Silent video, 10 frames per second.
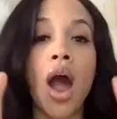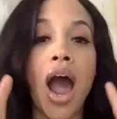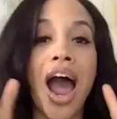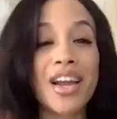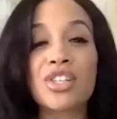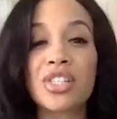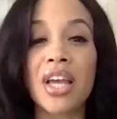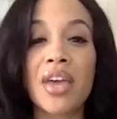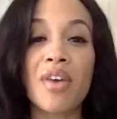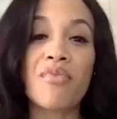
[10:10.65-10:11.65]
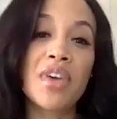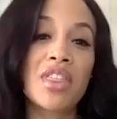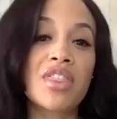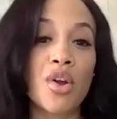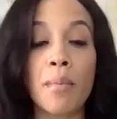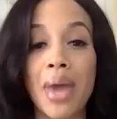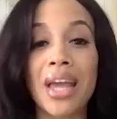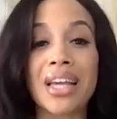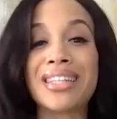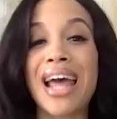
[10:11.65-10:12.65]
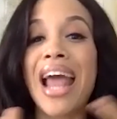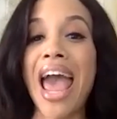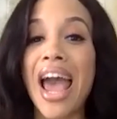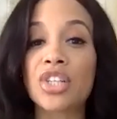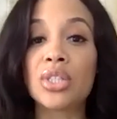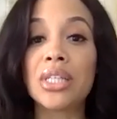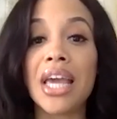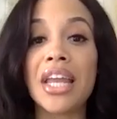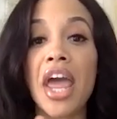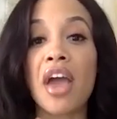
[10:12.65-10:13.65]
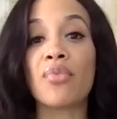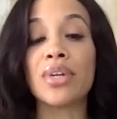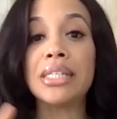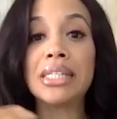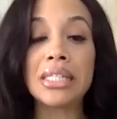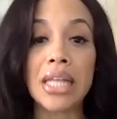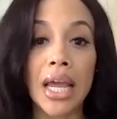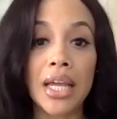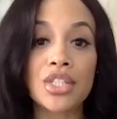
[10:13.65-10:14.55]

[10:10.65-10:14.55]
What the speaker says: I understand that Fifth Third Bank is not actually in every state.